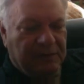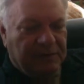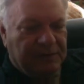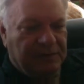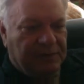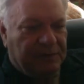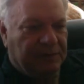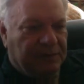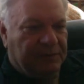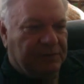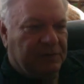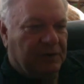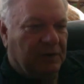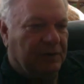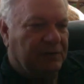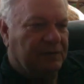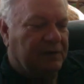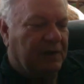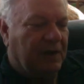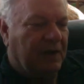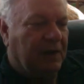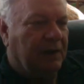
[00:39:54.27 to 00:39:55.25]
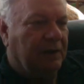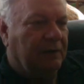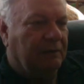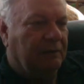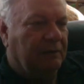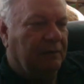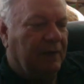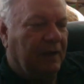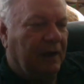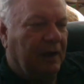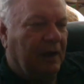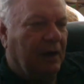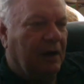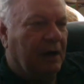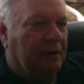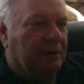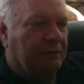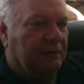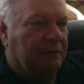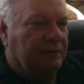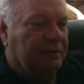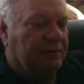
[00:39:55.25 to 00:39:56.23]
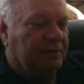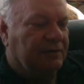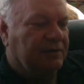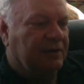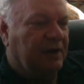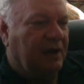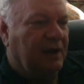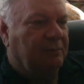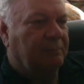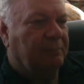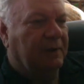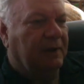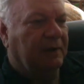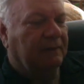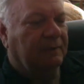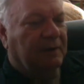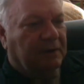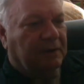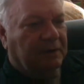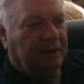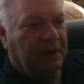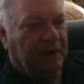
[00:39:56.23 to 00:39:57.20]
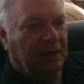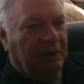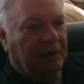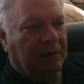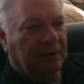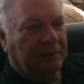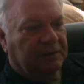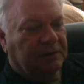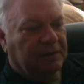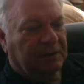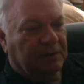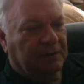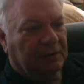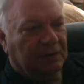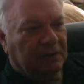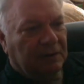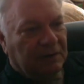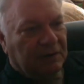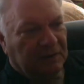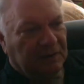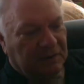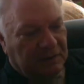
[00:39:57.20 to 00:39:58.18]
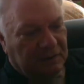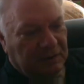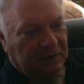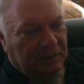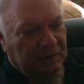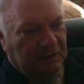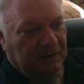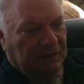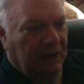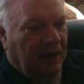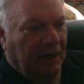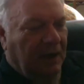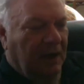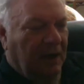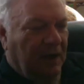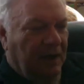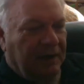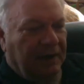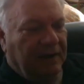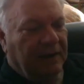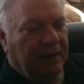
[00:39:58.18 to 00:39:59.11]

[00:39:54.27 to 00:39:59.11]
This is just a they are shaping their character uh,